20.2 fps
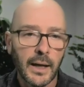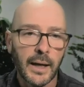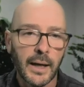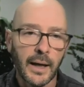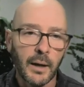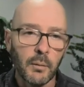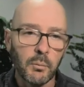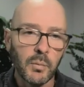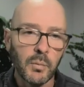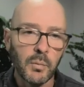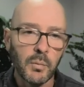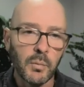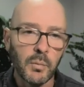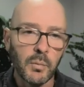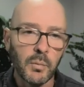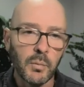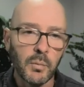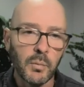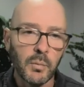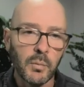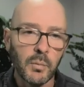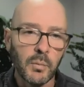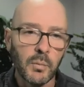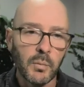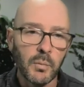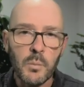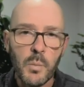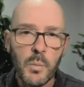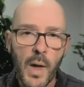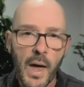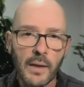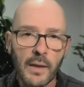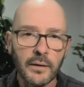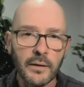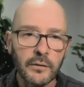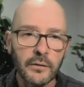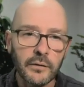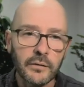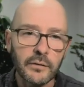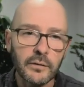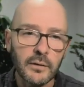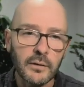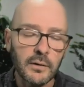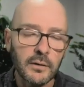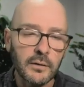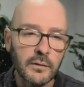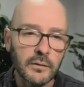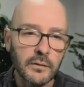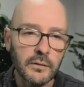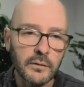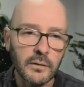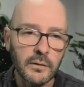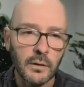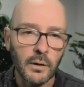But if everything in balance is,